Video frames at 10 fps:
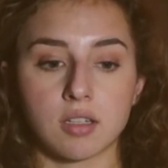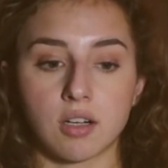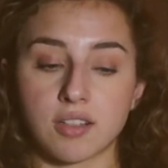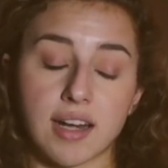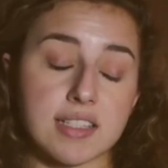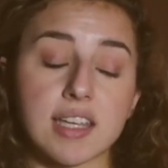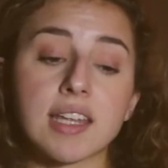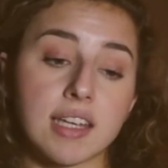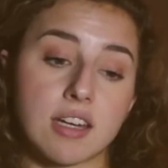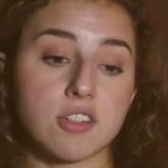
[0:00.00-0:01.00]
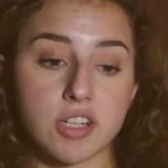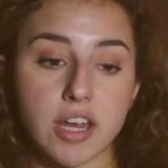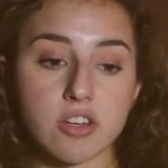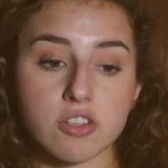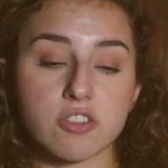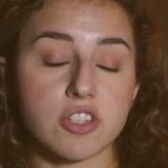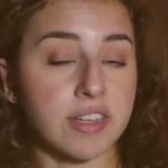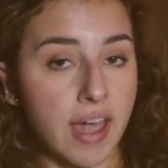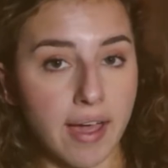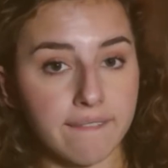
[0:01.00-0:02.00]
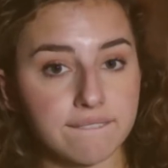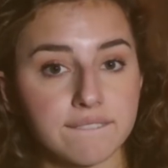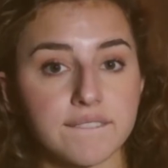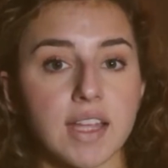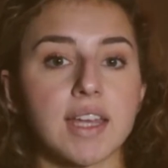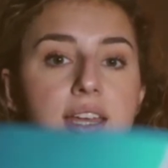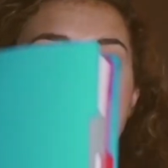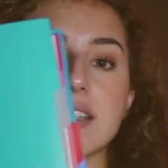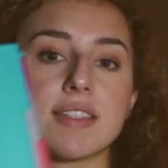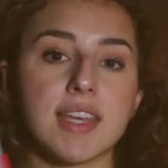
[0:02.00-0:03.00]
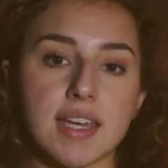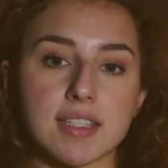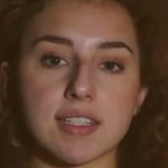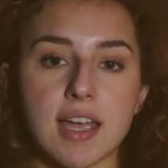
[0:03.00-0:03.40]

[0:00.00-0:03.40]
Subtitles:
or that is getting an education should get is this.